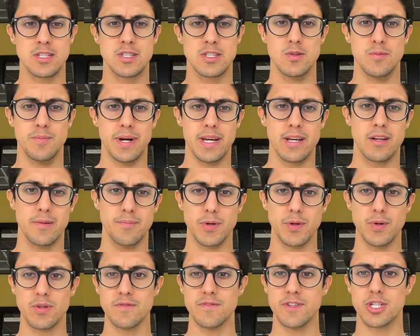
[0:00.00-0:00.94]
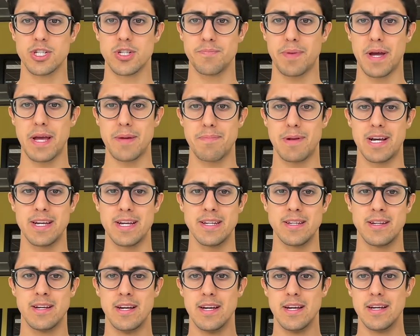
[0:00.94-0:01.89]
So my computer vision
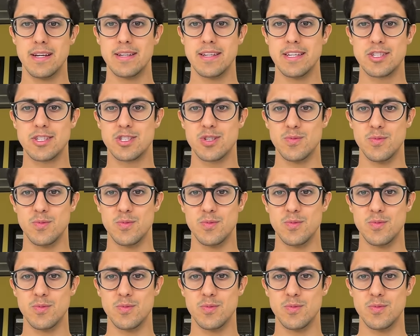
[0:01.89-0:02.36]
pipeline needs to